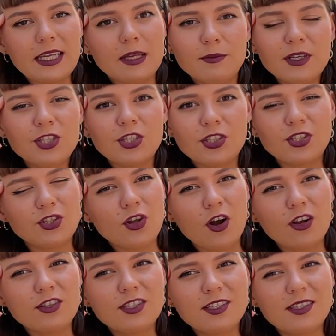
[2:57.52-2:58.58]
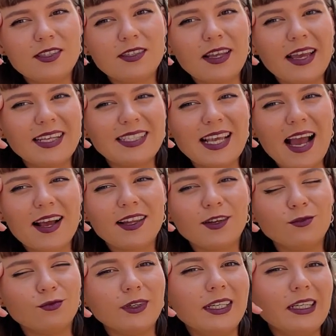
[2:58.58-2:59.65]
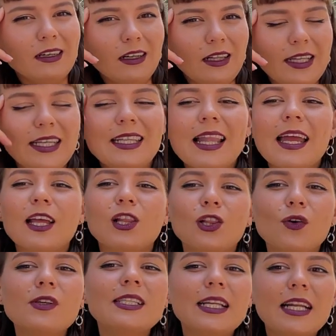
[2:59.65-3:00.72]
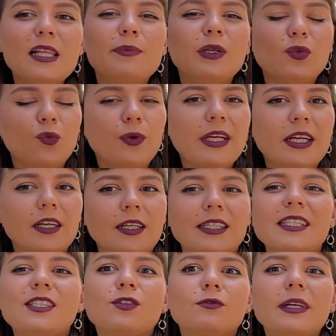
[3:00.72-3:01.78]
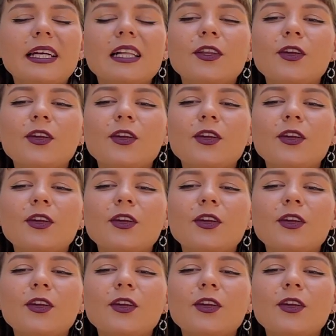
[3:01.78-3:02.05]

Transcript: image is not exactly real. It looks a little bit weird. It's real,